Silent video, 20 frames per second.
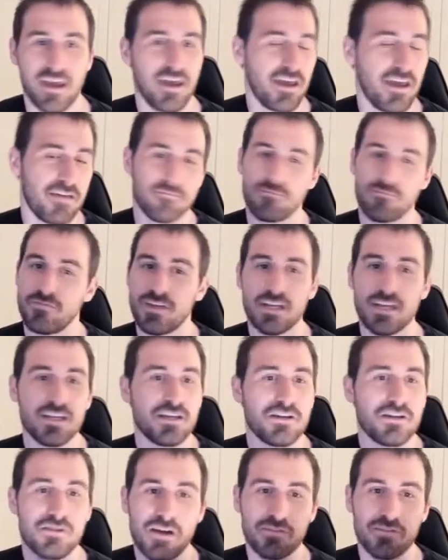
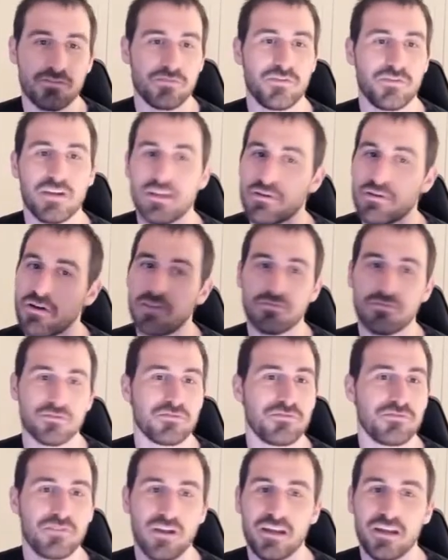video after video after
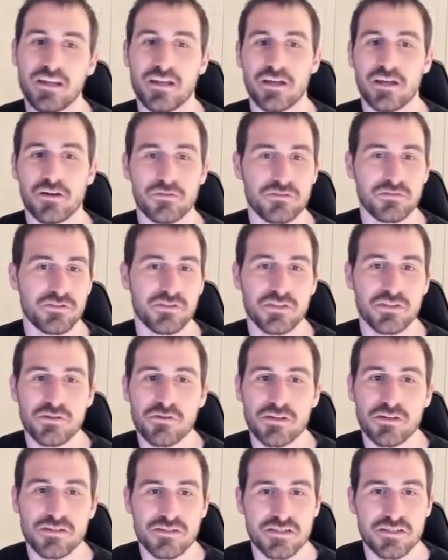video. So you
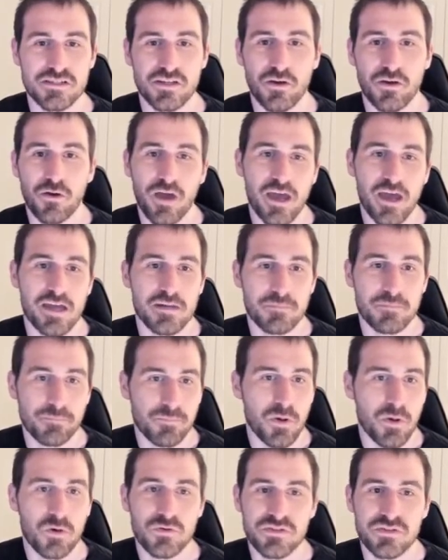can just go ahead and
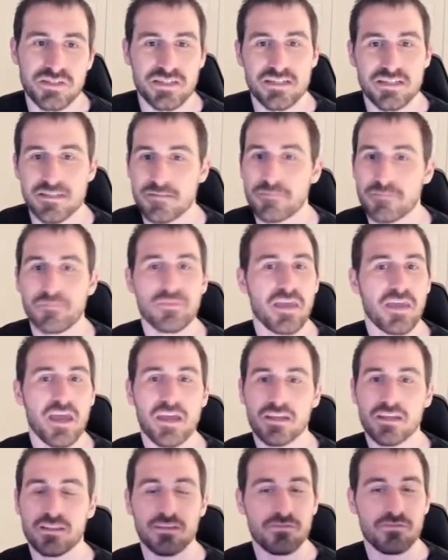post in
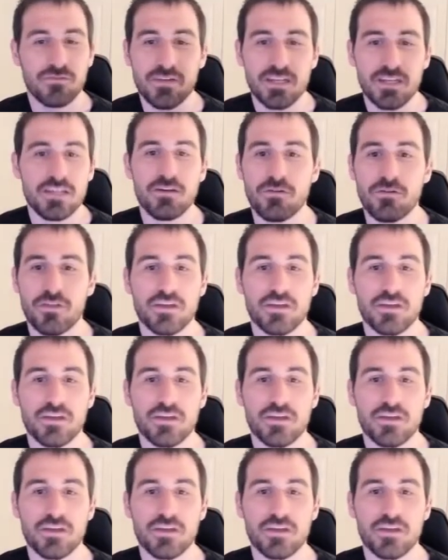the video that